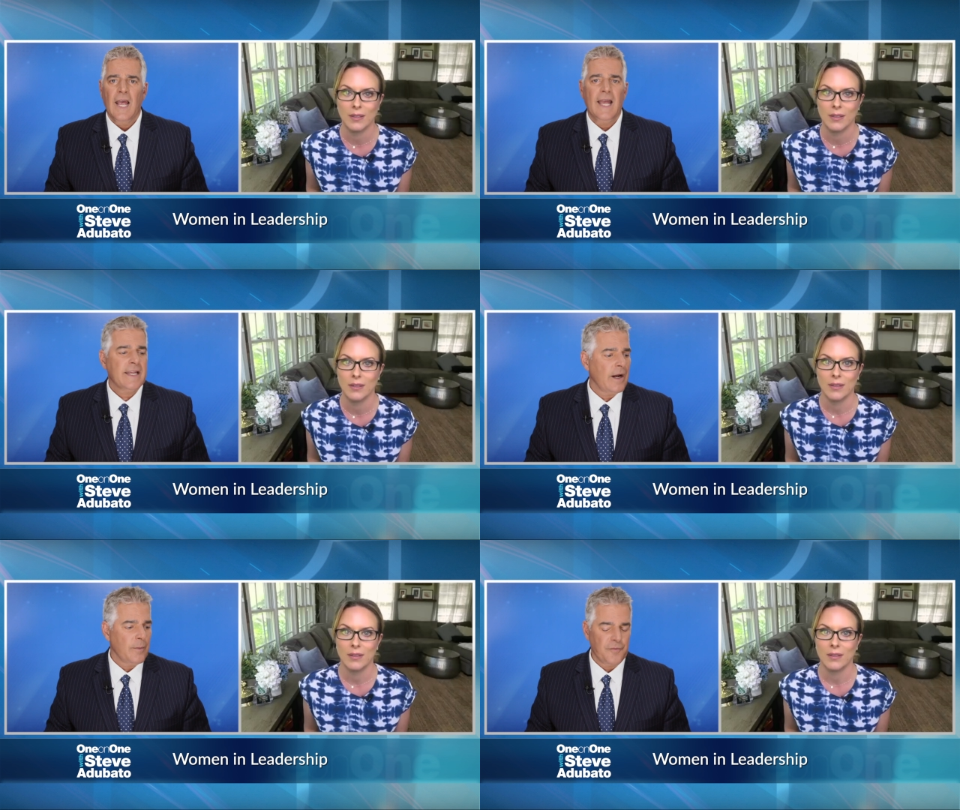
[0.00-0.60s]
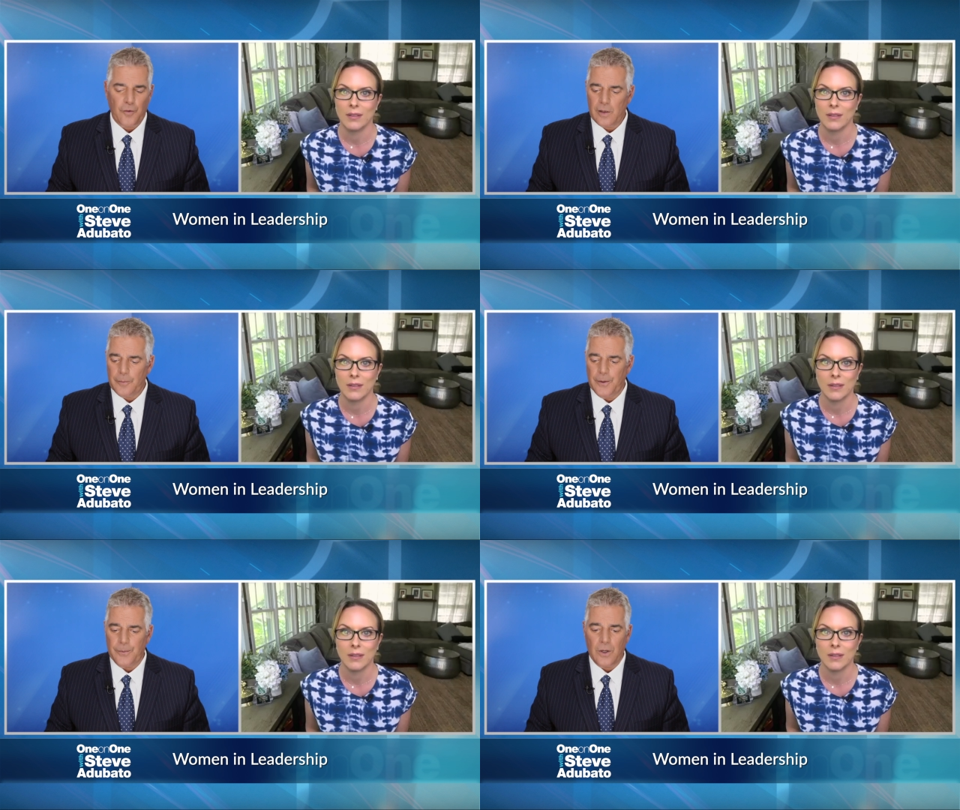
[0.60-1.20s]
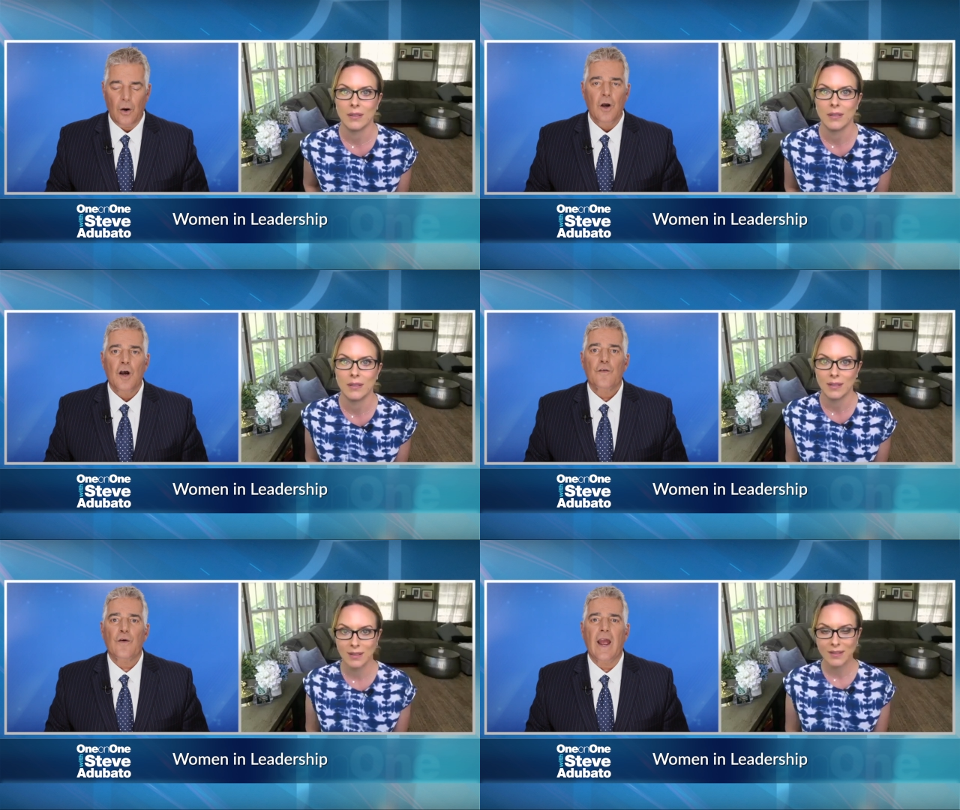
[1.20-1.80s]
Speaker 1: Hey, Kerry, before I let people go,
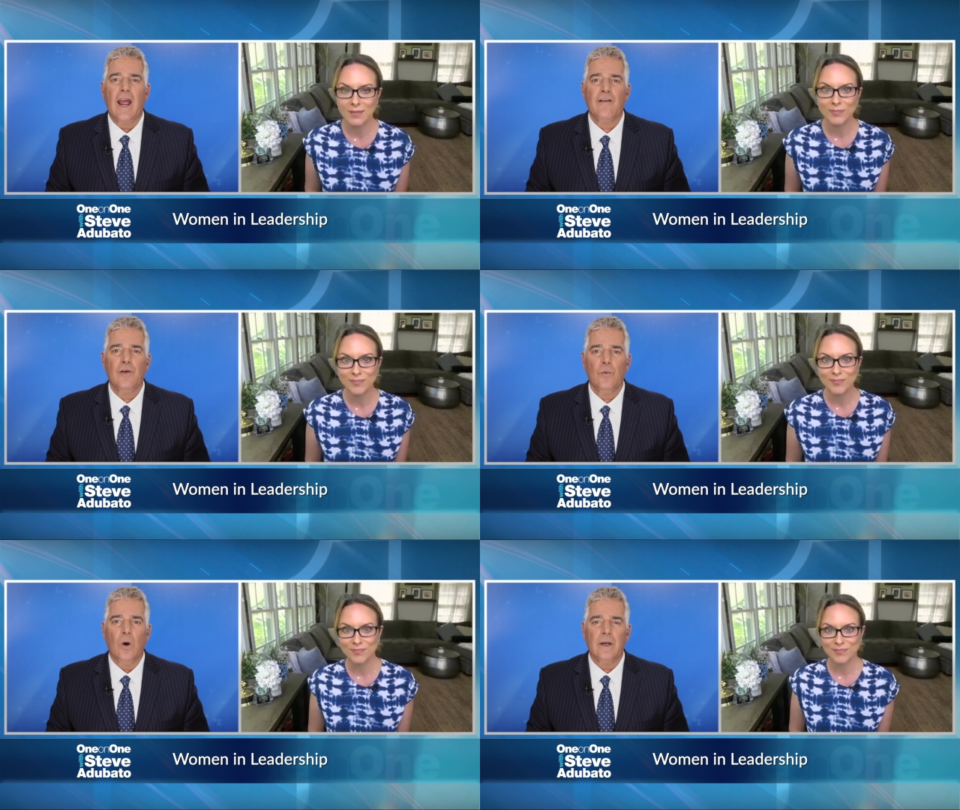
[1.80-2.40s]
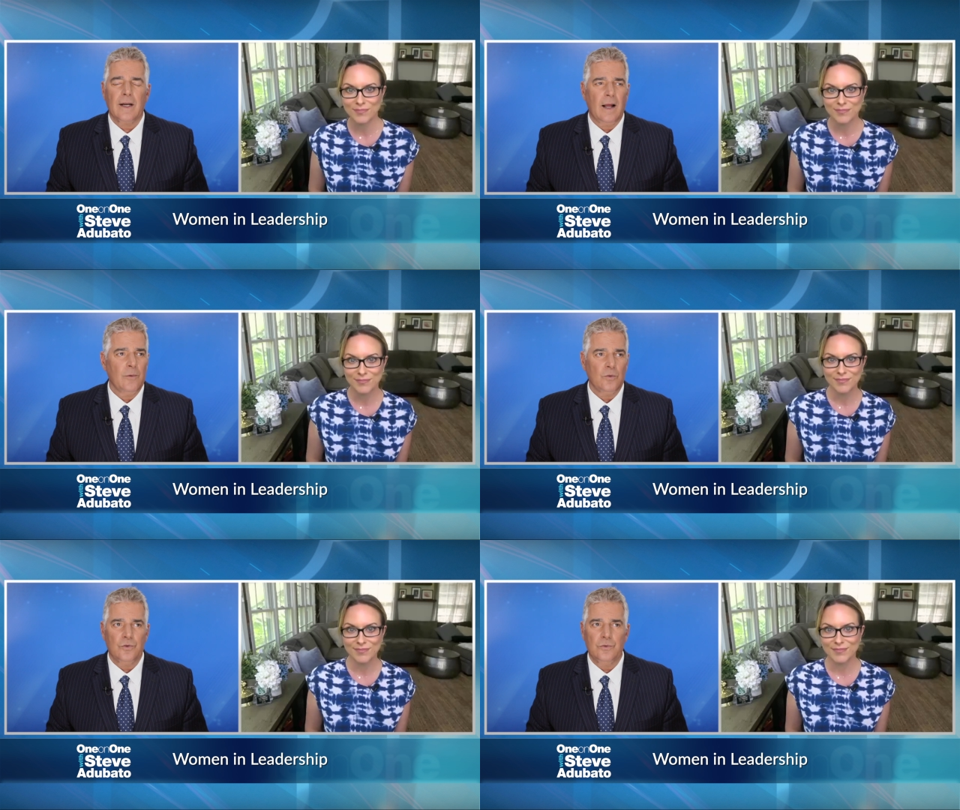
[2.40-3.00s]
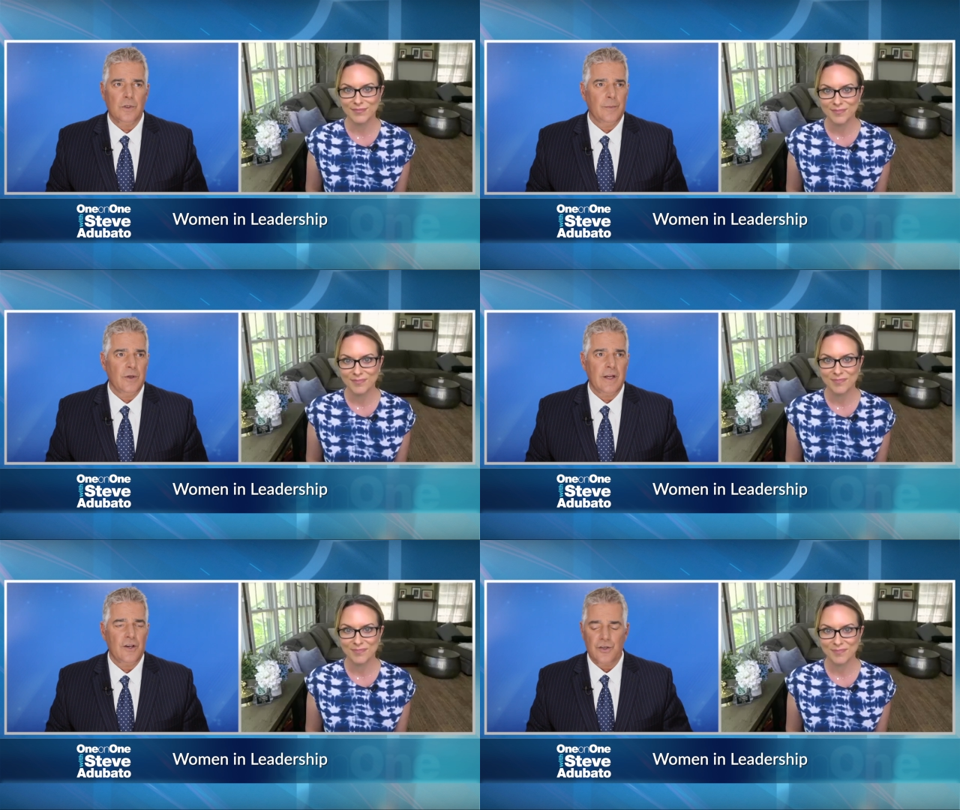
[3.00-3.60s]
for everyone, and I won't do
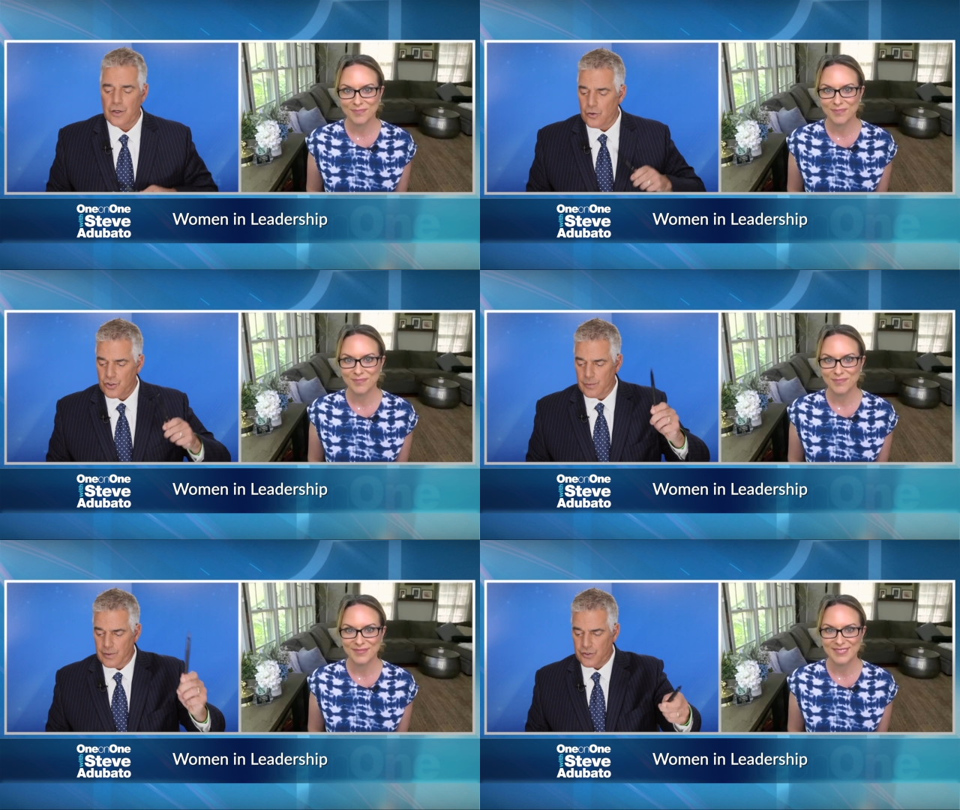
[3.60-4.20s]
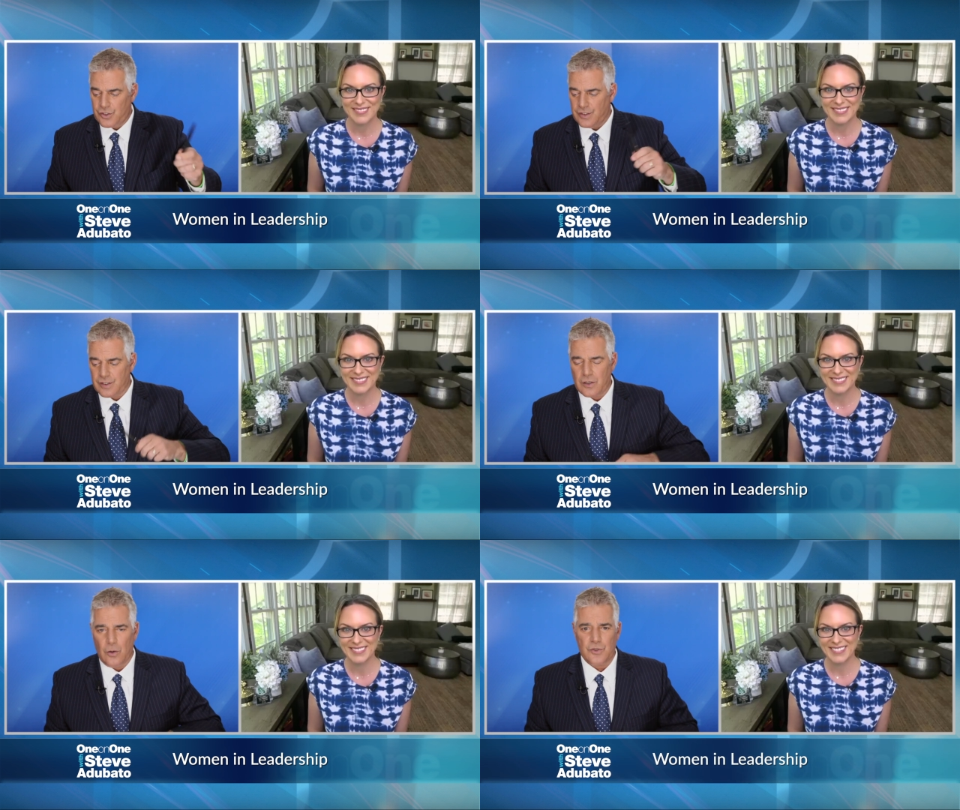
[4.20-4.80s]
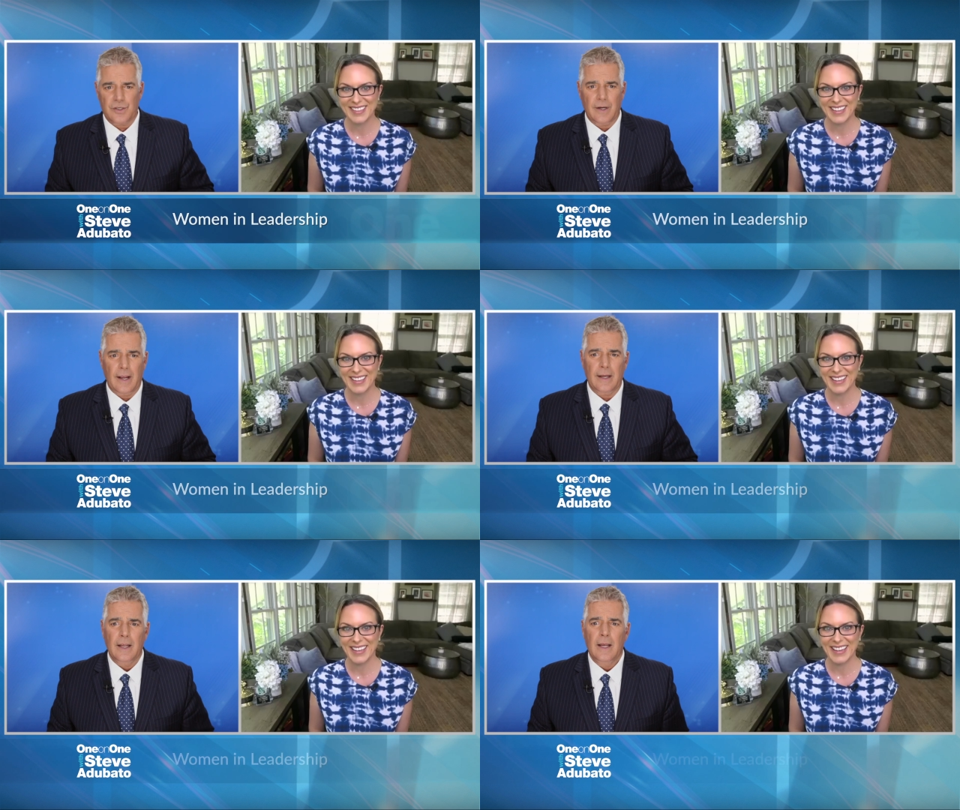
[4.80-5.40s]
communication coaching because she's the coach
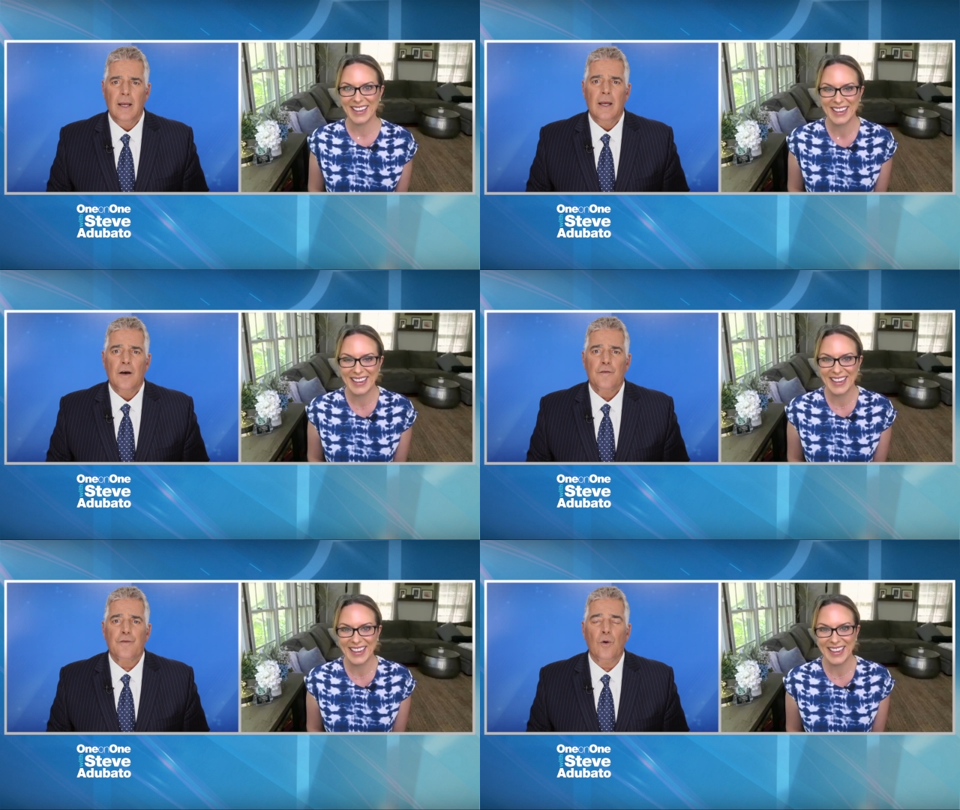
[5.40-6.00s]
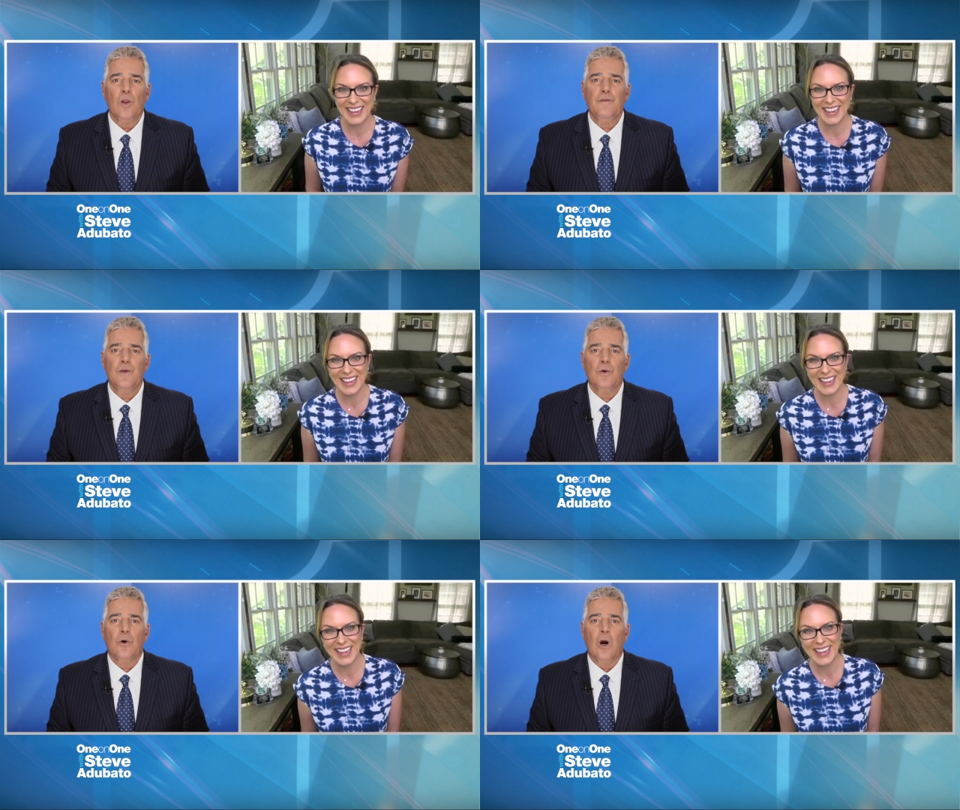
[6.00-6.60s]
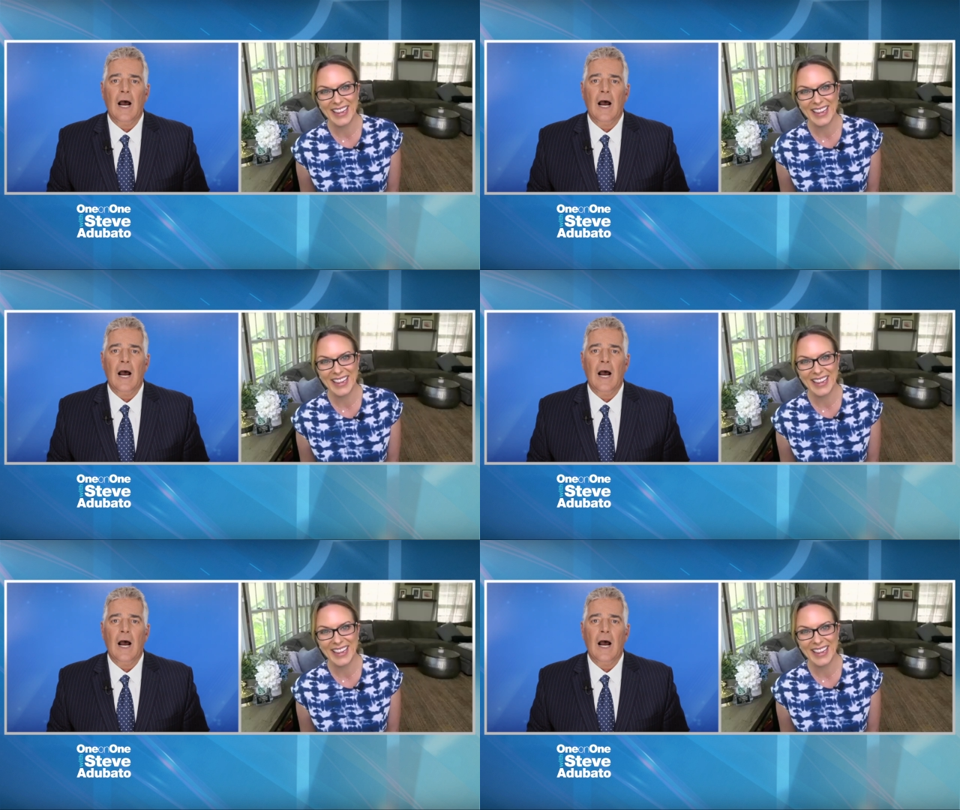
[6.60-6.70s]
today, for all of you who are